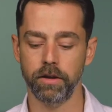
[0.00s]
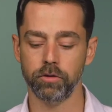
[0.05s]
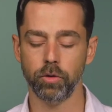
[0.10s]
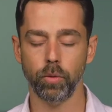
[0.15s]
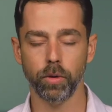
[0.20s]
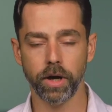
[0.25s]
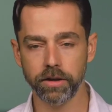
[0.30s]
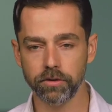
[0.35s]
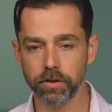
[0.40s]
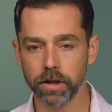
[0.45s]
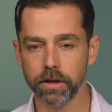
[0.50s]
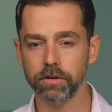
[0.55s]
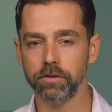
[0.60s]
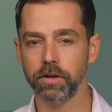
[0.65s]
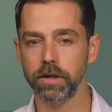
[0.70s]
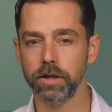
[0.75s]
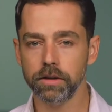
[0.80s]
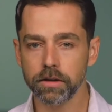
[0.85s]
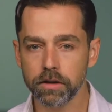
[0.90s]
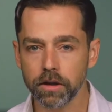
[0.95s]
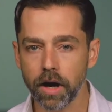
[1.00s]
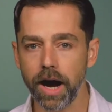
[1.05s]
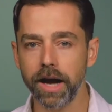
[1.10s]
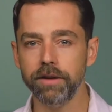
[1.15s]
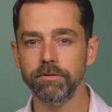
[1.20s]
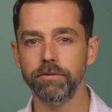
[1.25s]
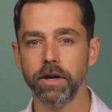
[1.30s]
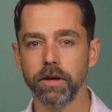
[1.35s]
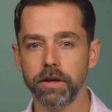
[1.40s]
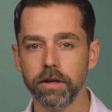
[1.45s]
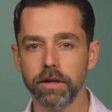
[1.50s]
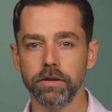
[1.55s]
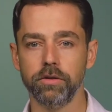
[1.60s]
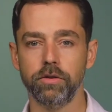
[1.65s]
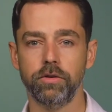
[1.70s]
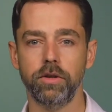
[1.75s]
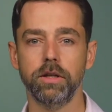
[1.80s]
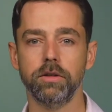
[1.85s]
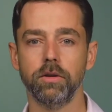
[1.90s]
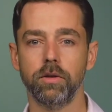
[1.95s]
So when I said it's a time-varying
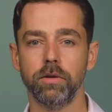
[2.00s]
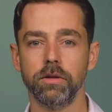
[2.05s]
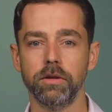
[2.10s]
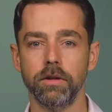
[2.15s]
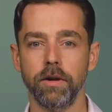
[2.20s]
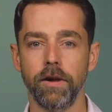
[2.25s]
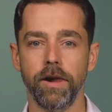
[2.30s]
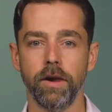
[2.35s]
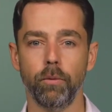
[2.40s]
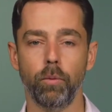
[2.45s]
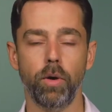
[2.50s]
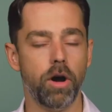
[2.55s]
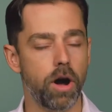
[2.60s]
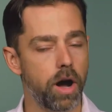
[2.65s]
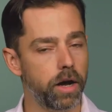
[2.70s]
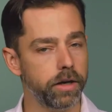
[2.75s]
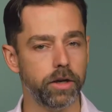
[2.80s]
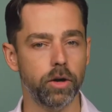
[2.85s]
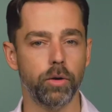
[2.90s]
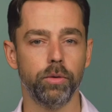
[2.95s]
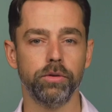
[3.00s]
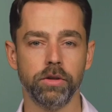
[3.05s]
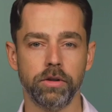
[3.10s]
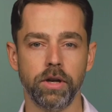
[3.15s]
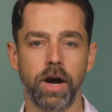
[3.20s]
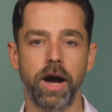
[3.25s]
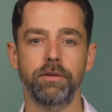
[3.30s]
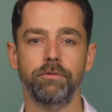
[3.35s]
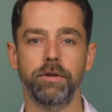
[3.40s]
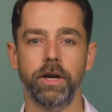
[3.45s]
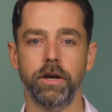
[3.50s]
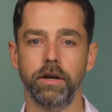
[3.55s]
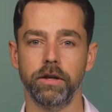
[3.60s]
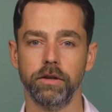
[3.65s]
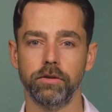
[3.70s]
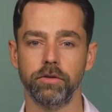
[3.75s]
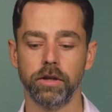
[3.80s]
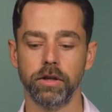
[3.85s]
signal, well, audio is a time-varying